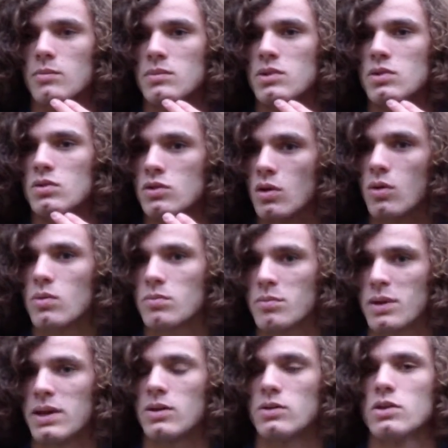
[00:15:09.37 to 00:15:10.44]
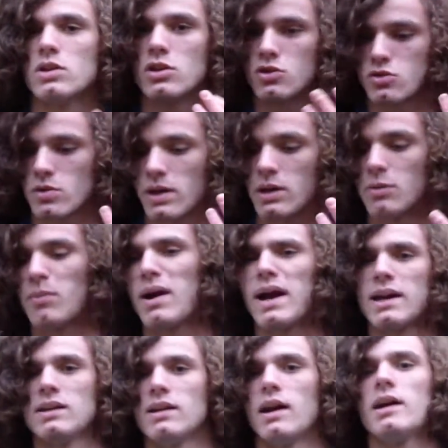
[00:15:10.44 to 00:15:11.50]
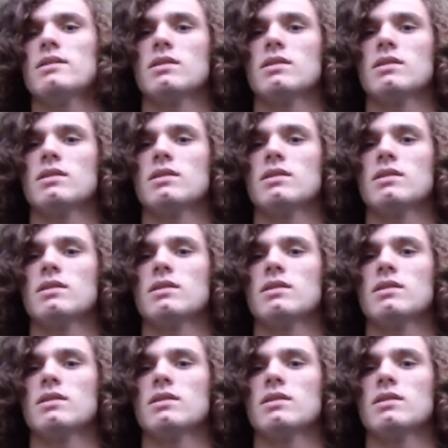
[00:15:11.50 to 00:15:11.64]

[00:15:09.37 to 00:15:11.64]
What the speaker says: you don't bail and you can train your mind not